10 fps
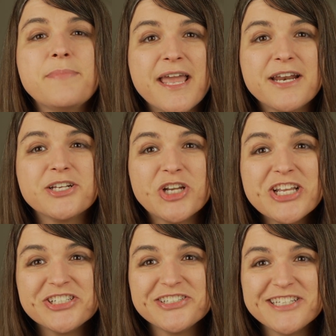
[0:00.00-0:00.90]

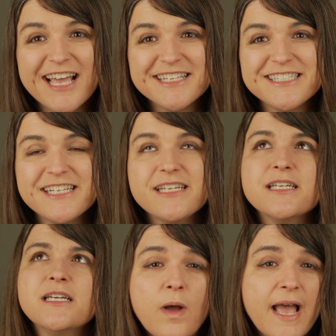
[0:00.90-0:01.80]
penetration testing.